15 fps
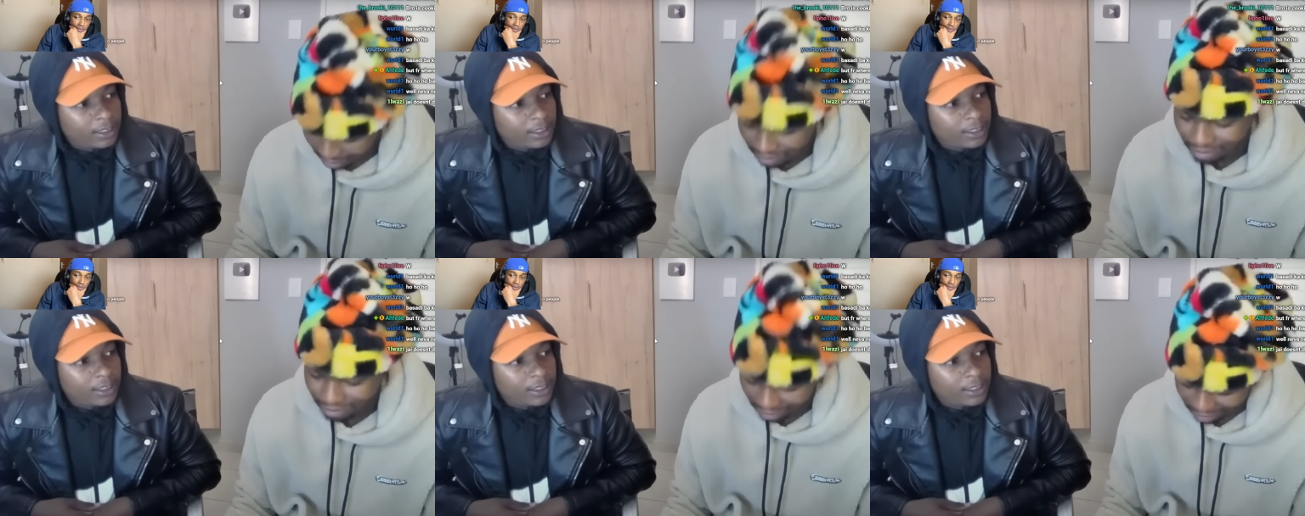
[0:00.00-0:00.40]

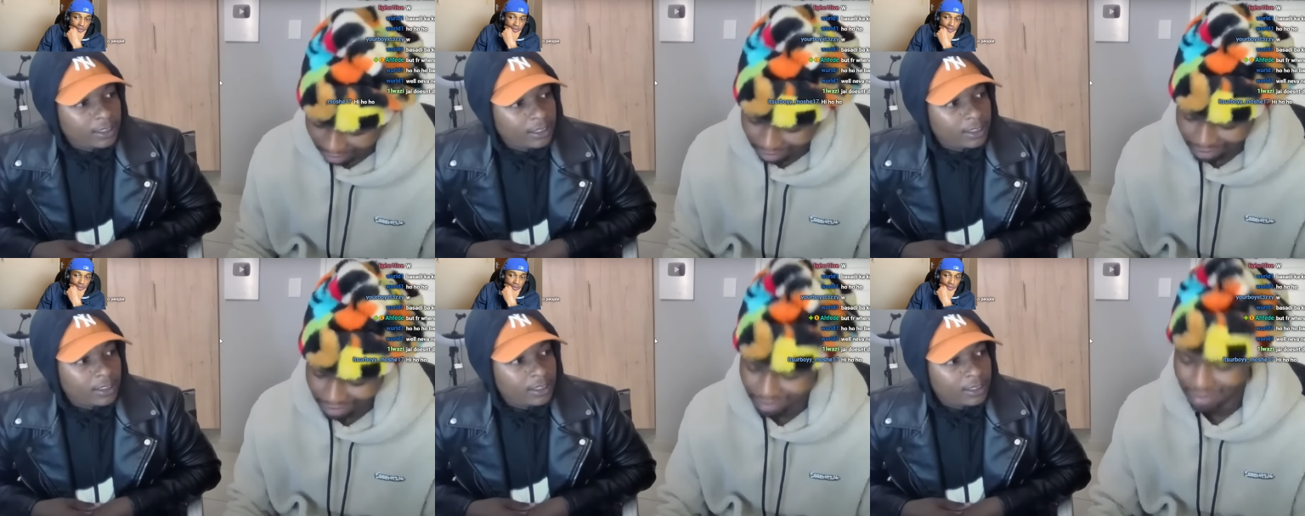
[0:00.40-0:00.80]
Speaker 1: Mm,
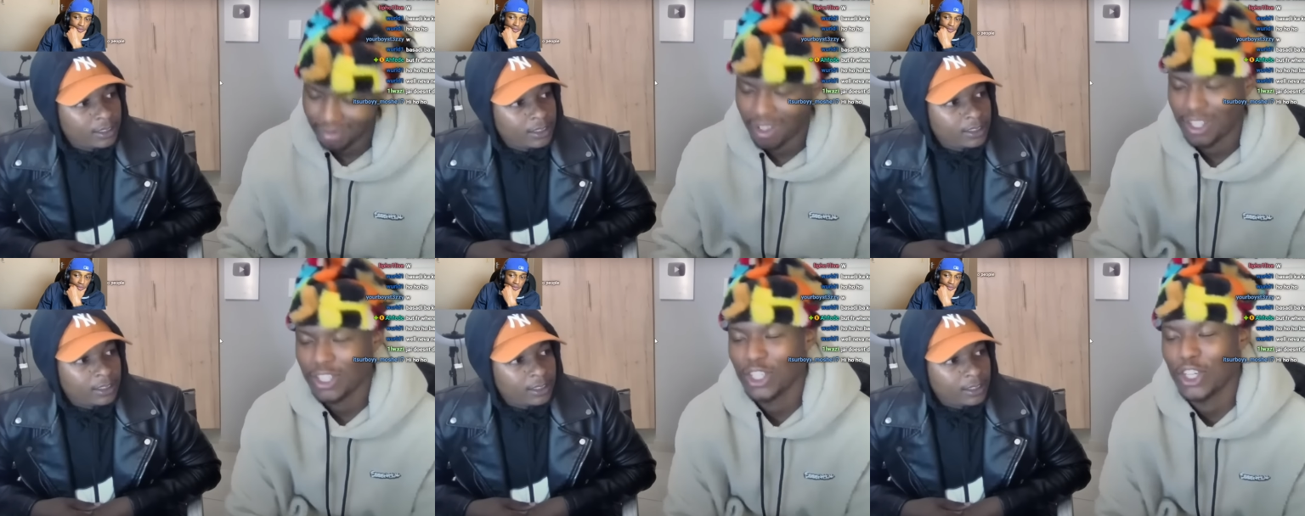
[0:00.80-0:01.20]
that's a
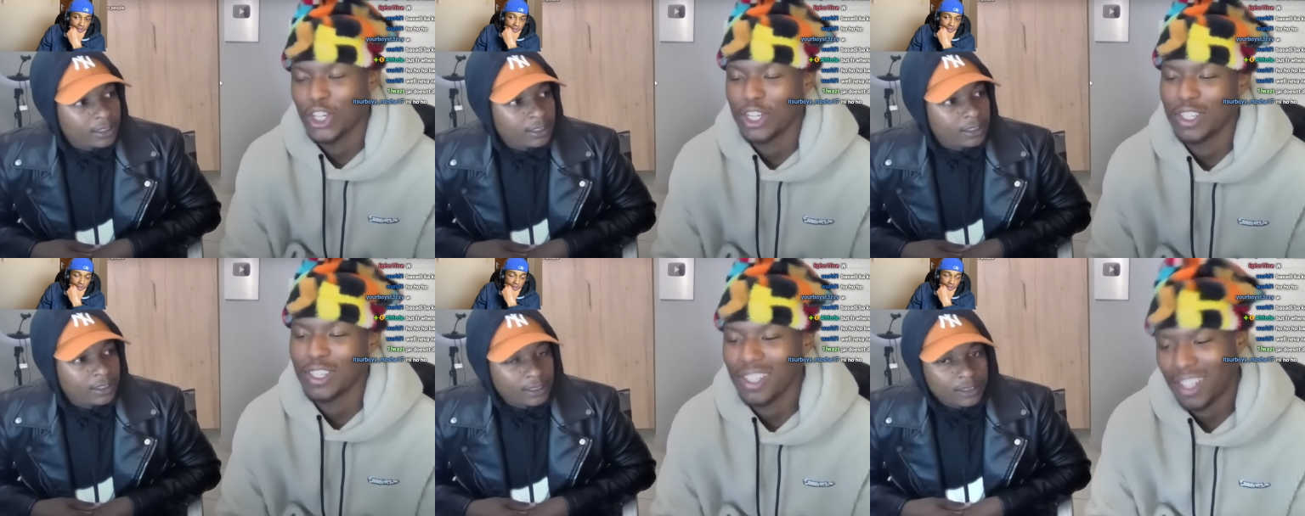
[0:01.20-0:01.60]
good
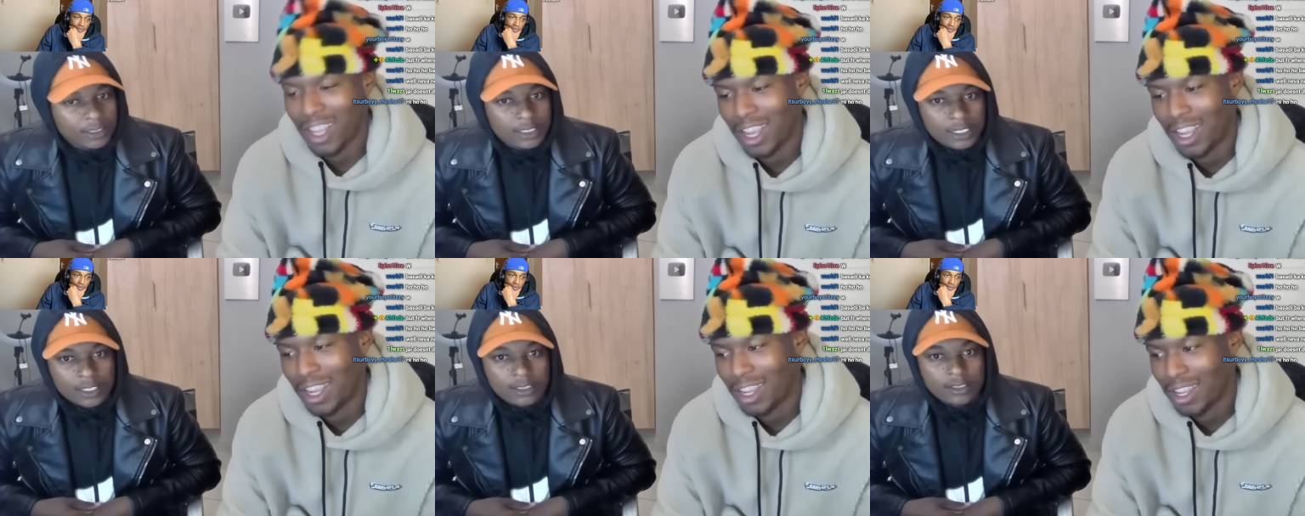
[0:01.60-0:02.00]
yeah. yeah.
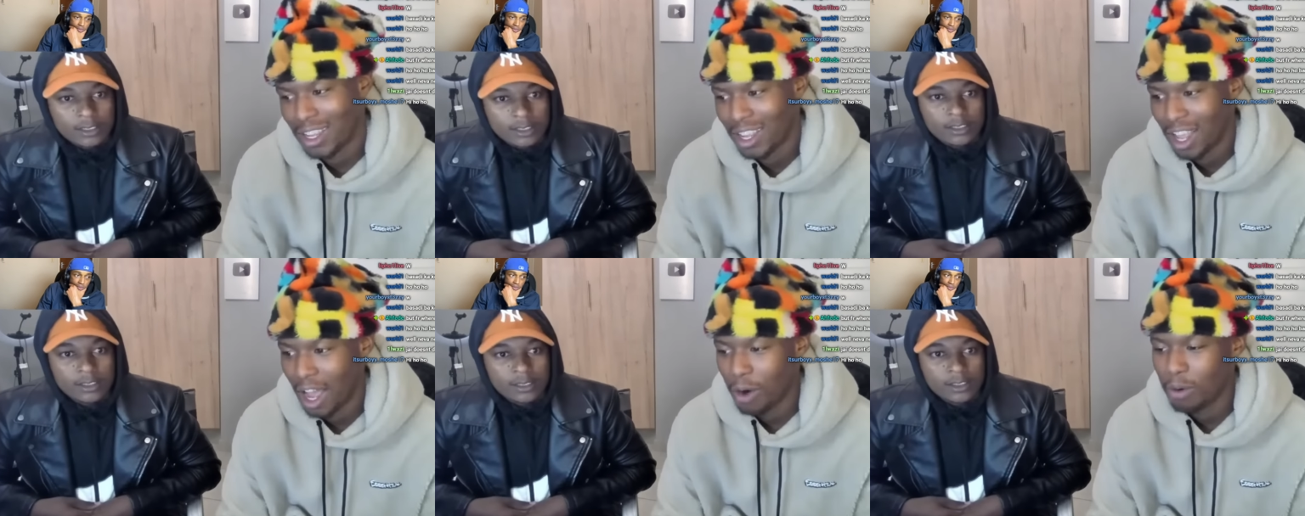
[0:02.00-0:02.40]
I
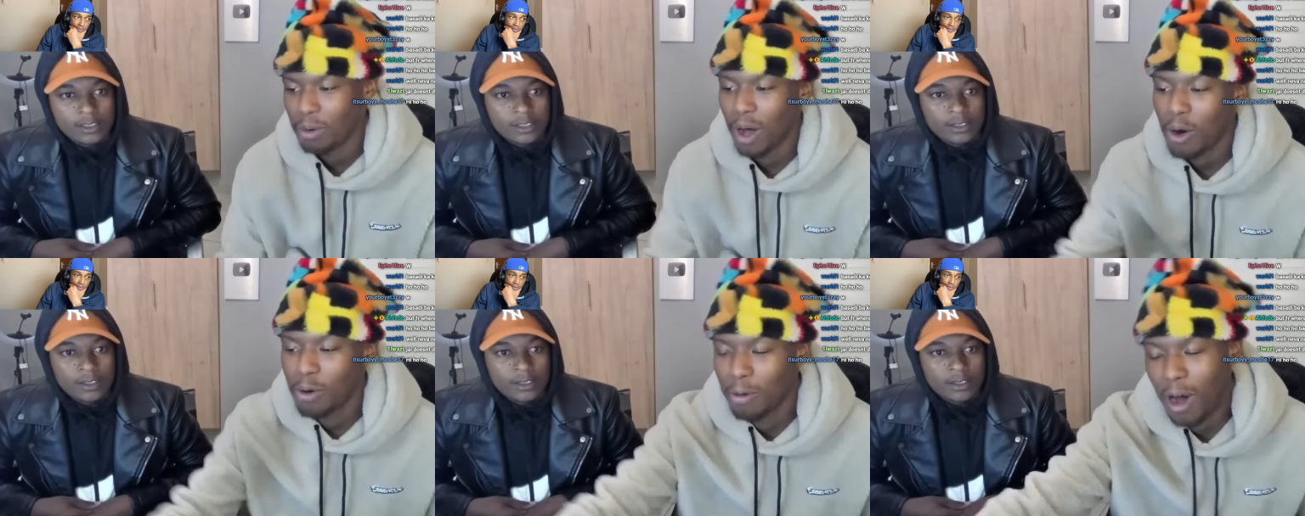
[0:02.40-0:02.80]
would
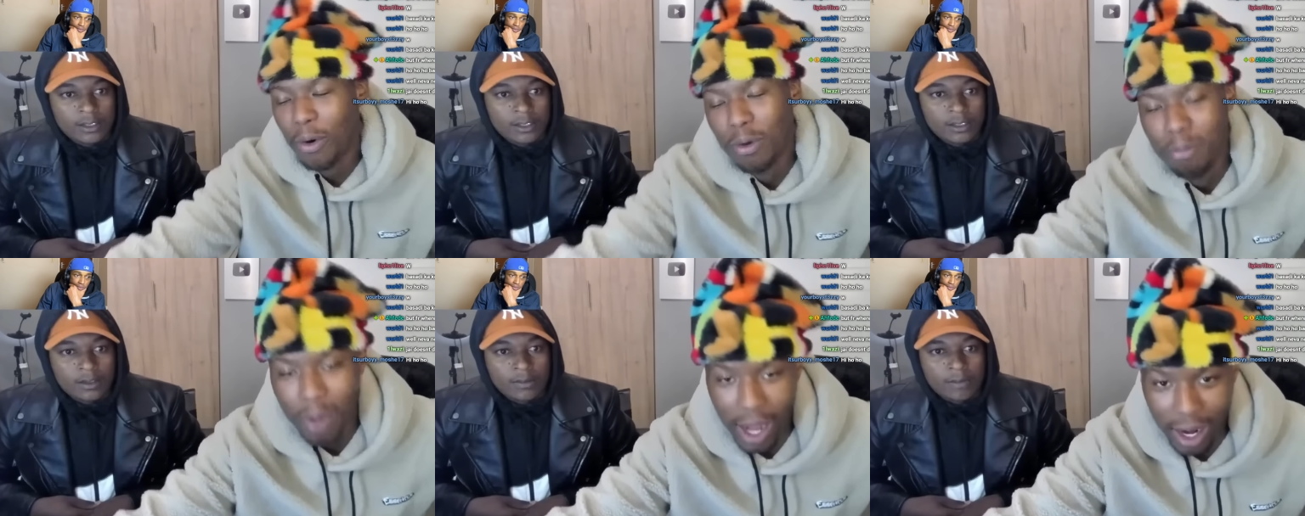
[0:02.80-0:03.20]
I, I buy
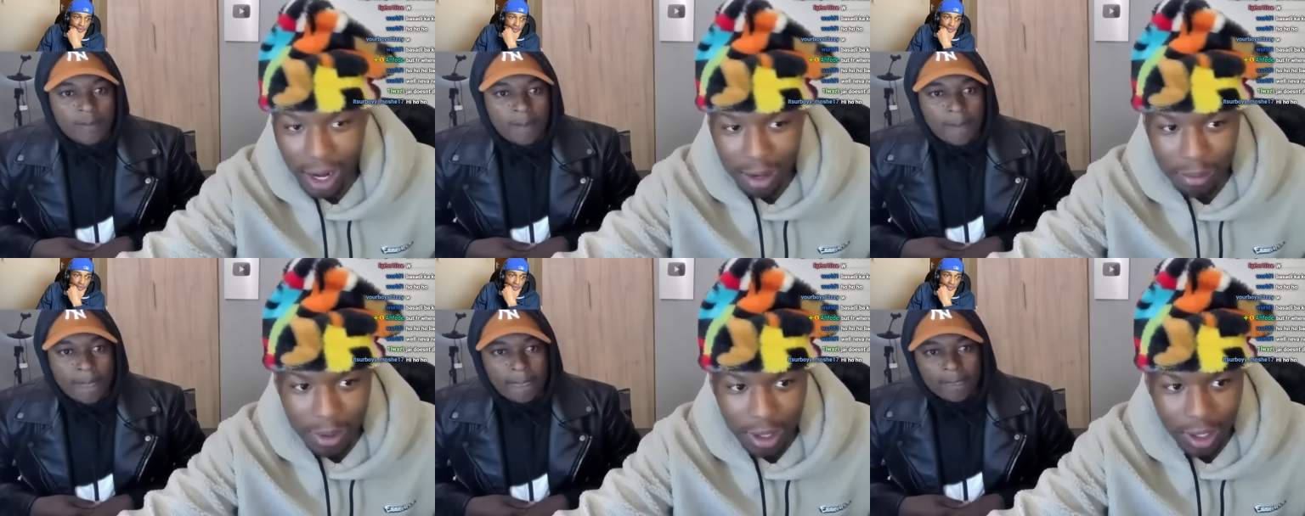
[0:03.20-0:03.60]
that book
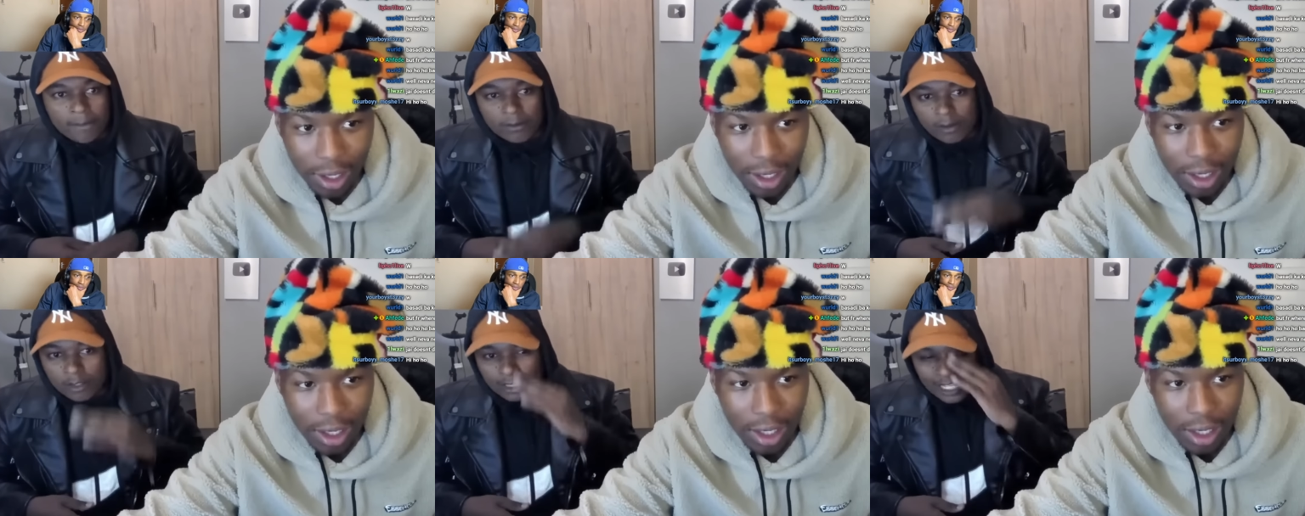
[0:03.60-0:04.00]
because
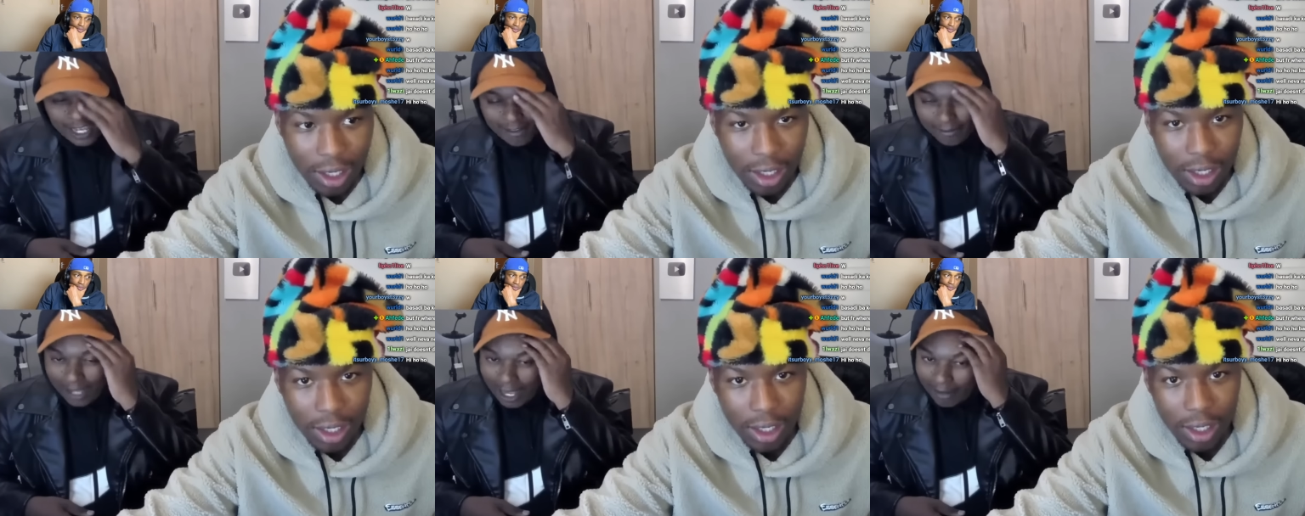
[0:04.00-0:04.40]
I have I
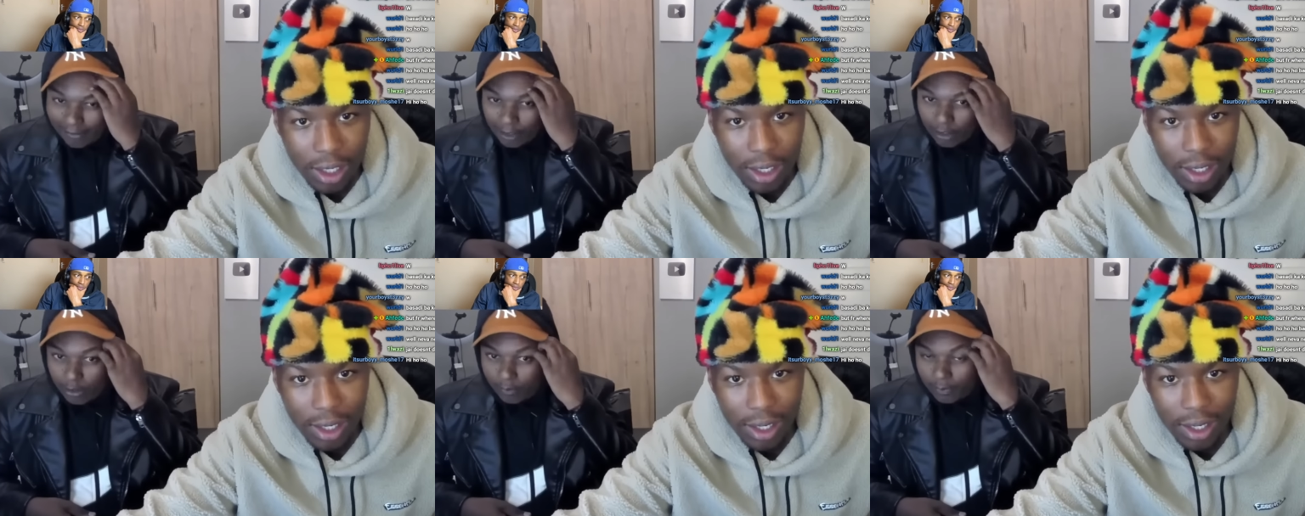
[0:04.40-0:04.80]
have a lot
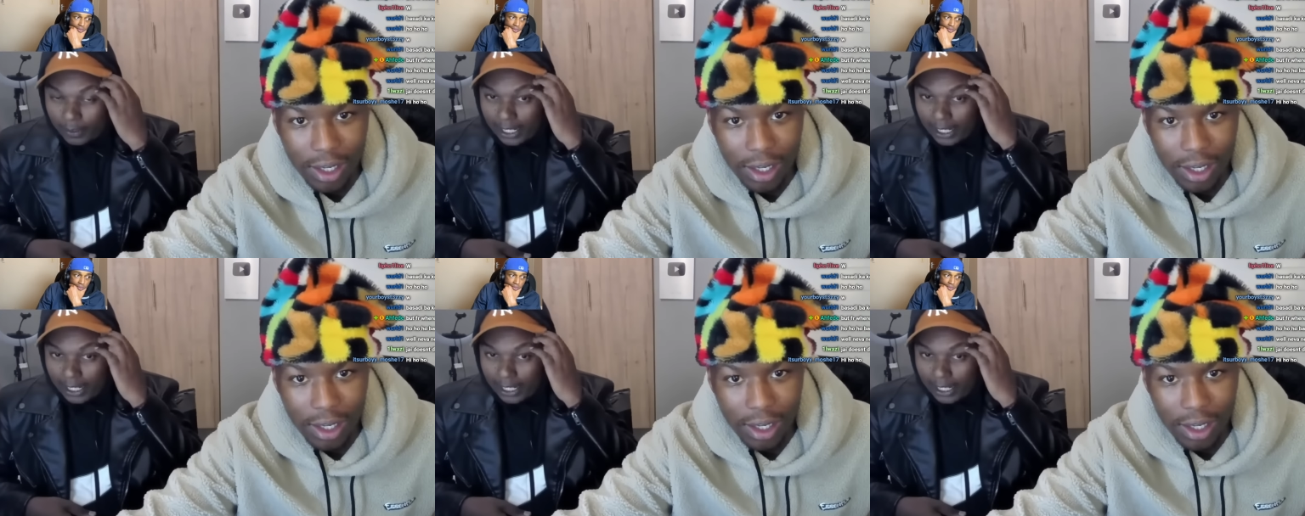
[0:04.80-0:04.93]
of pride.